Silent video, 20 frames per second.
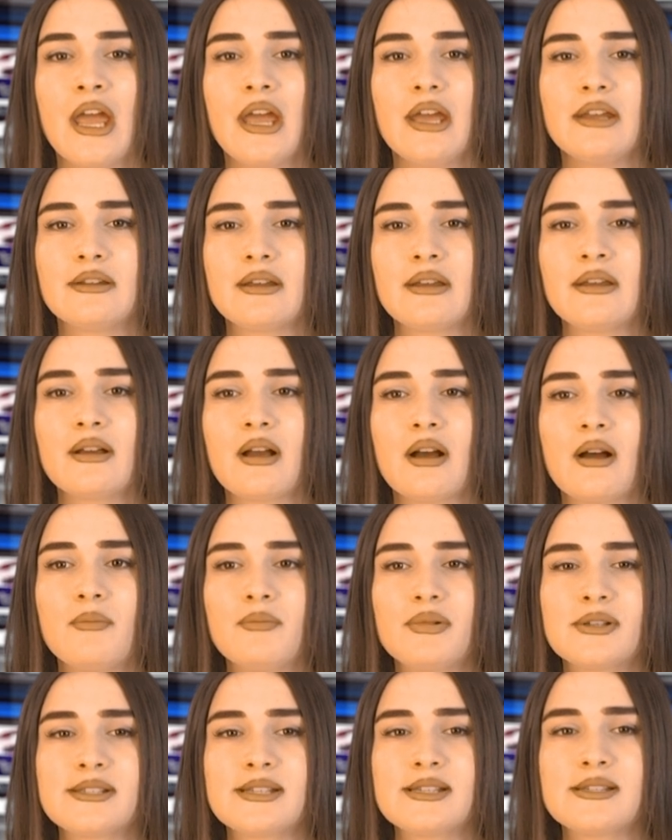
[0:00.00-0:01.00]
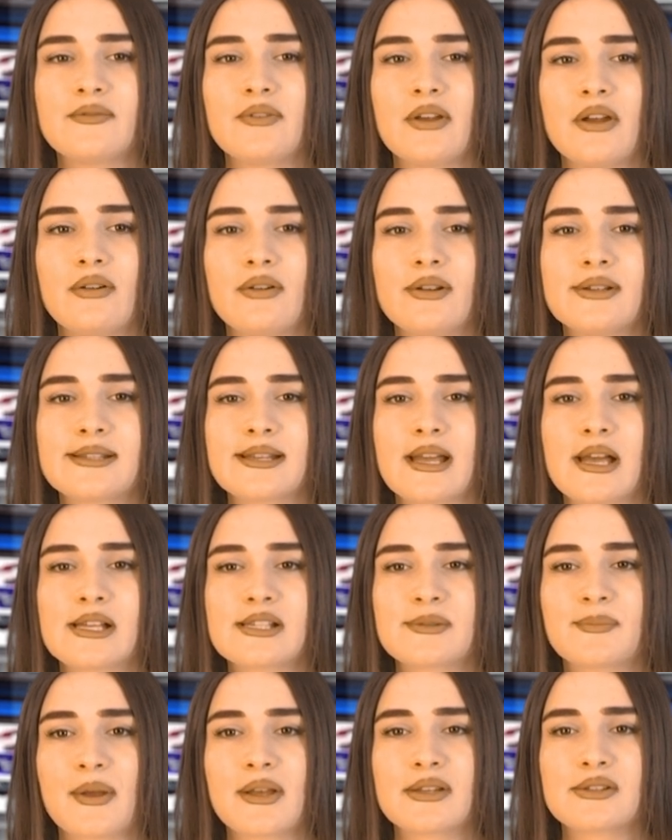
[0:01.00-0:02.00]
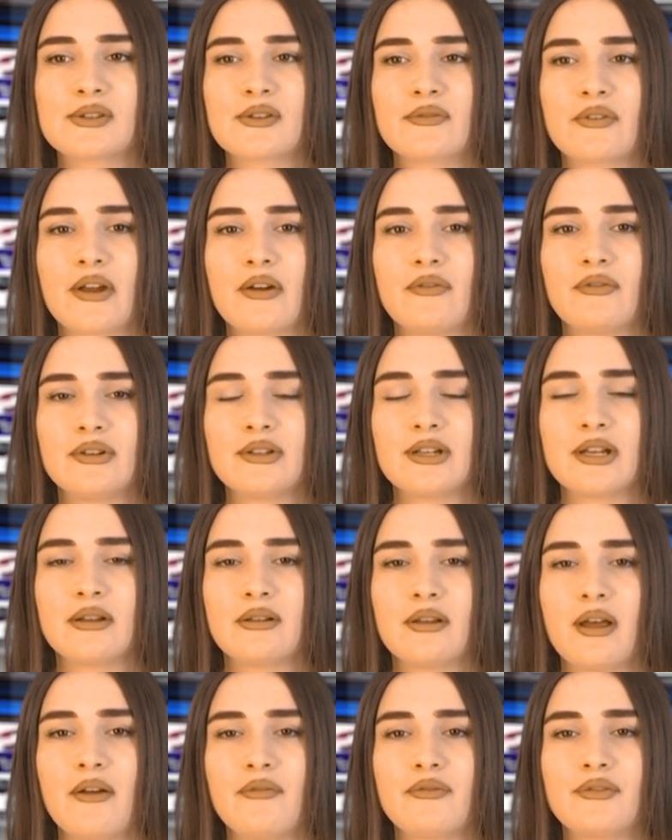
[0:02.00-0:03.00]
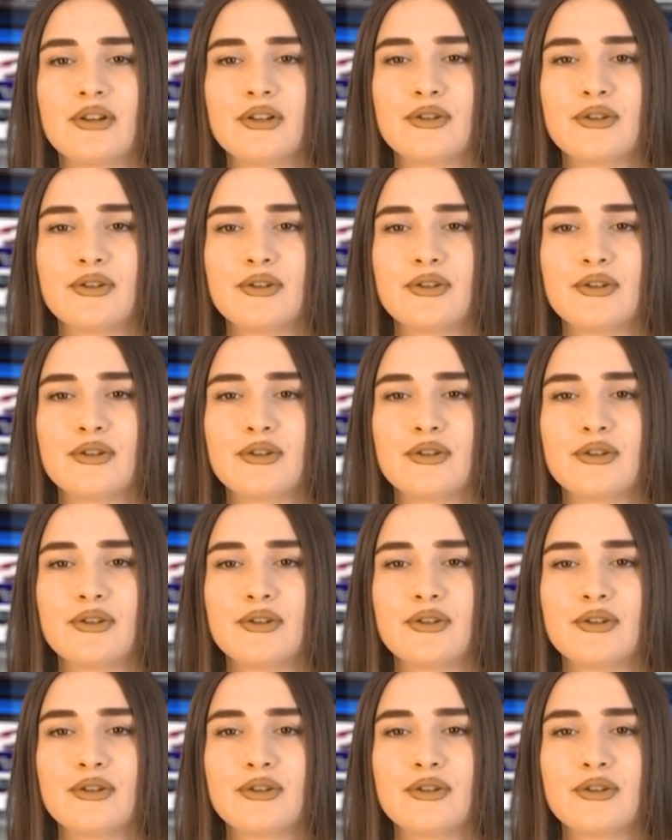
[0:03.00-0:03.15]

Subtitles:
It encompasses various aspects of everyday life,